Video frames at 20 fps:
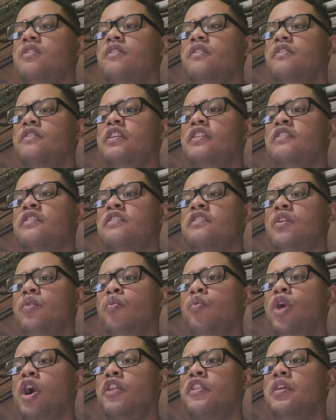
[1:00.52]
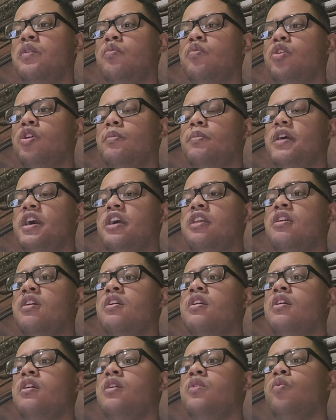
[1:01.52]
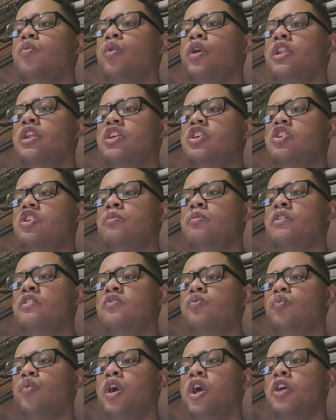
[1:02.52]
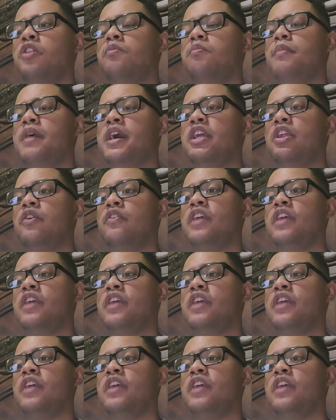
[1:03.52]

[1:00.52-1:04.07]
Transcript: This is a welding robot. When humans weld metal,